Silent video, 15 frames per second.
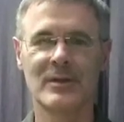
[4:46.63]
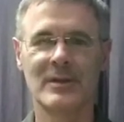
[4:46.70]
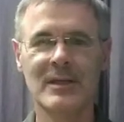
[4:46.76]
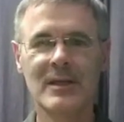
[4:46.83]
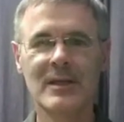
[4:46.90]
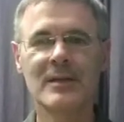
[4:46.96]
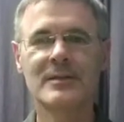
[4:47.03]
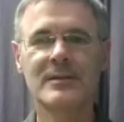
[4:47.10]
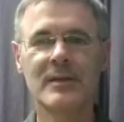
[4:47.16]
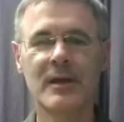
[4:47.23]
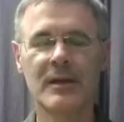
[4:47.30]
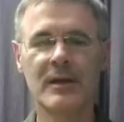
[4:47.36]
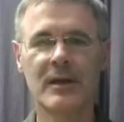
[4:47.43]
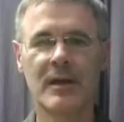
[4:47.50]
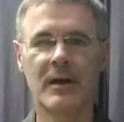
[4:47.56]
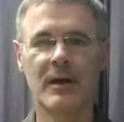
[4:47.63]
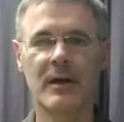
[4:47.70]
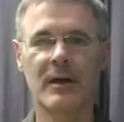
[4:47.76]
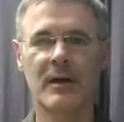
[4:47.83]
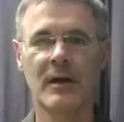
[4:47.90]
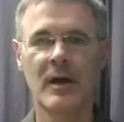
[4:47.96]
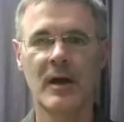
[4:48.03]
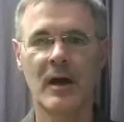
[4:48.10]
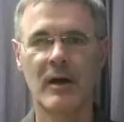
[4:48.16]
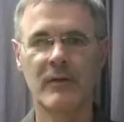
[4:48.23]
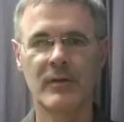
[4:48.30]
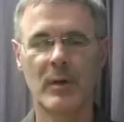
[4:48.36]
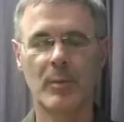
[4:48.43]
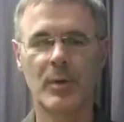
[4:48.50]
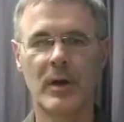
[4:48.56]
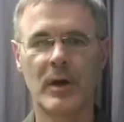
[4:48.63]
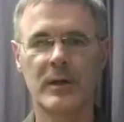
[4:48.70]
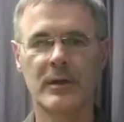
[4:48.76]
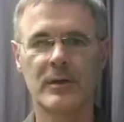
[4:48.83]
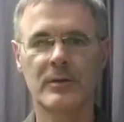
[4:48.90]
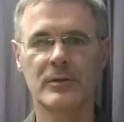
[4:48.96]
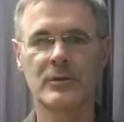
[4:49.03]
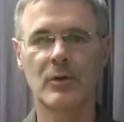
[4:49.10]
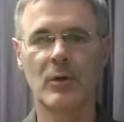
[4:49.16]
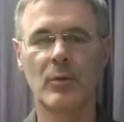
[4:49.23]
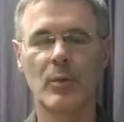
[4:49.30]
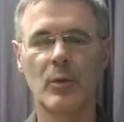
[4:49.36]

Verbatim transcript: And He'll take care of that part of the soul.